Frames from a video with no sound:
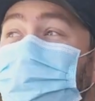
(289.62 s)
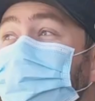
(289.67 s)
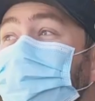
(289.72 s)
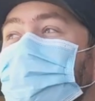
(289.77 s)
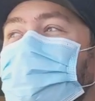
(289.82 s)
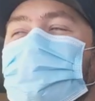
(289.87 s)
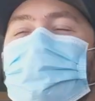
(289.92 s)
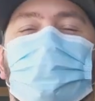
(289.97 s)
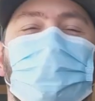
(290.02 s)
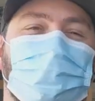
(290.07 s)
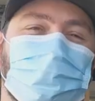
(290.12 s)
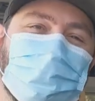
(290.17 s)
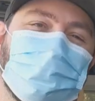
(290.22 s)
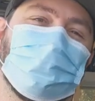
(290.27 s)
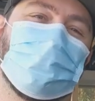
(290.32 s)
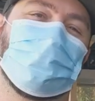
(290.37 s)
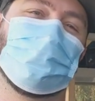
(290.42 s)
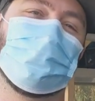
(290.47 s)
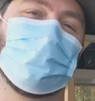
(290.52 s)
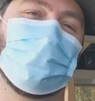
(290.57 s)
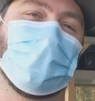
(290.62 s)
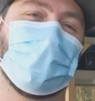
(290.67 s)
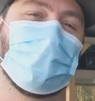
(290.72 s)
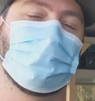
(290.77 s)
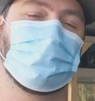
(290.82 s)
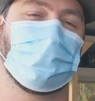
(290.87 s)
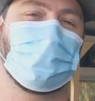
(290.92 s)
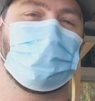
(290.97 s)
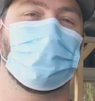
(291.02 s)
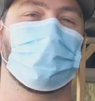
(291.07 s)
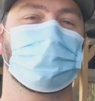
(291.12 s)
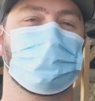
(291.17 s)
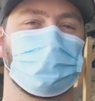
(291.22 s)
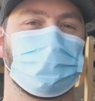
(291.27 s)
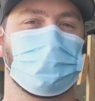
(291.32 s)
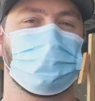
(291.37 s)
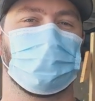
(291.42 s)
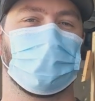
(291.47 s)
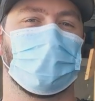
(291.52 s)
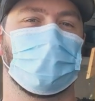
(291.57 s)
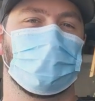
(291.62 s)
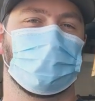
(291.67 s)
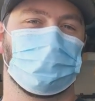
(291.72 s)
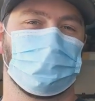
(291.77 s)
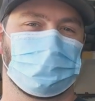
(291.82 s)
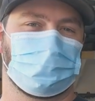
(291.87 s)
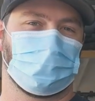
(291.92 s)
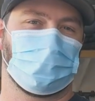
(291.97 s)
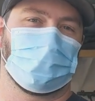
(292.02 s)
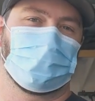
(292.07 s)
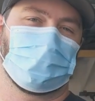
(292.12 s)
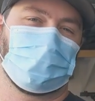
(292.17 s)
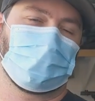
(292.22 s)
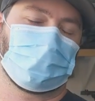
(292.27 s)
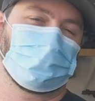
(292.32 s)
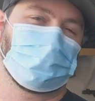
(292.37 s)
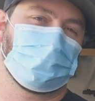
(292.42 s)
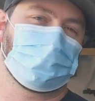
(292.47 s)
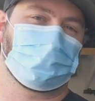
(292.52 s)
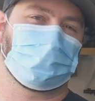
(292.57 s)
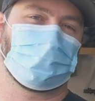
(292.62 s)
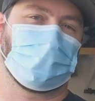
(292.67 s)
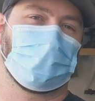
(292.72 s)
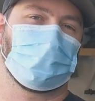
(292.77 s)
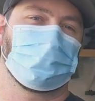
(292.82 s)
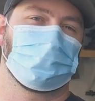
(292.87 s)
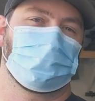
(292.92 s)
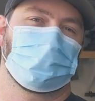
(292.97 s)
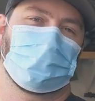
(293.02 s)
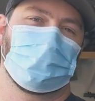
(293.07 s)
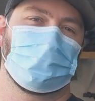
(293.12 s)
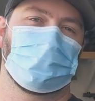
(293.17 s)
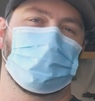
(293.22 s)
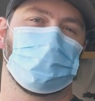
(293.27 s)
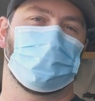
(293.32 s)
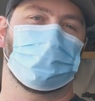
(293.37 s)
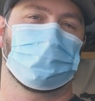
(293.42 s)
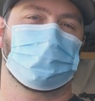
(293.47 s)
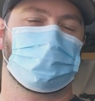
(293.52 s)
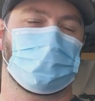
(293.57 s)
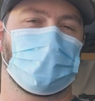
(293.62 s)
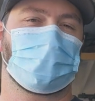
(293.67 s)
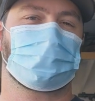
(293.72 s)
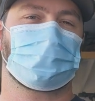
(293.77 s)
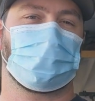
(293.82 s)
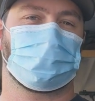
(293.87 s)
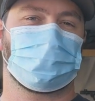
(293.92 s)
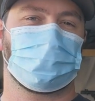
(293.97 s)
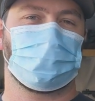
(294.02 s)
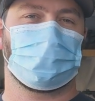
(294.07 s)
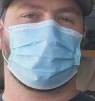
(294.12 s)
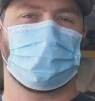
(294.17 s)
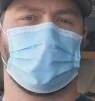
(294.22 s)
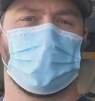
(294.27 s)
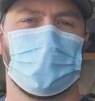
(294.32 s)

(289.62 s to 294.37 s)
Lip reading: I really want somebody to buy it, but I want somebody to buy it who's not like a piece of garbage and going to do oval track stuff with it.